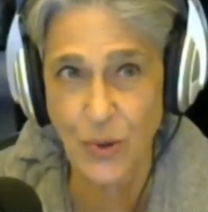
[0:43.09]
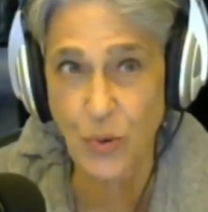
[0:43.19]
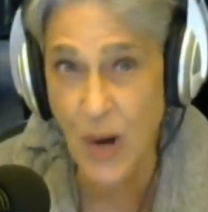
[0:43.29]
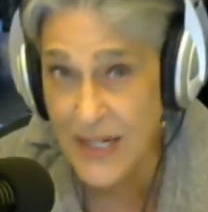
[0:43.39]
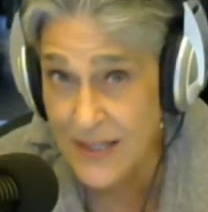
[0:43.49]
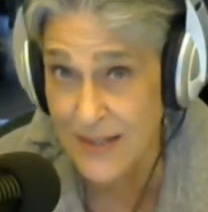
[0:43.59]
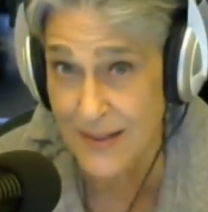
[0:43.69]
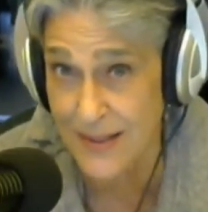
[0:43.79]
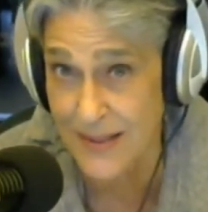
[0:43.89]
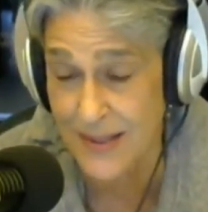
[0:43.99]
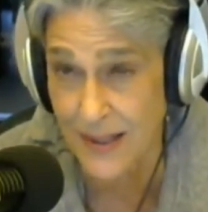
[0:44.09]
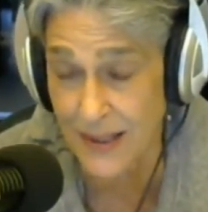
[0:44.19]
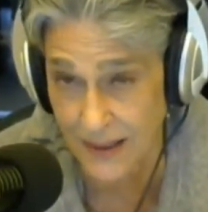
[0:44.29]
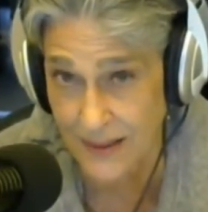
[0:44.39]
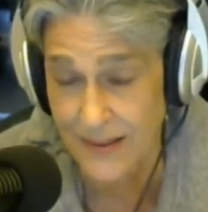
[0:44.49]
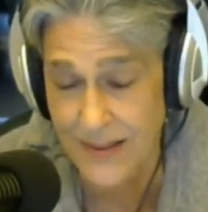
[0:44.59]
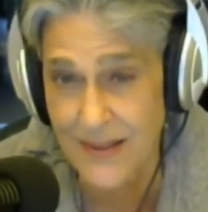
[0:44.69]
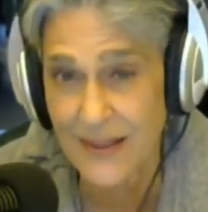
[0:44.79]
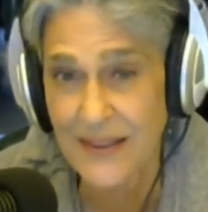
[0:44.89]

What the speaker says: crisis is,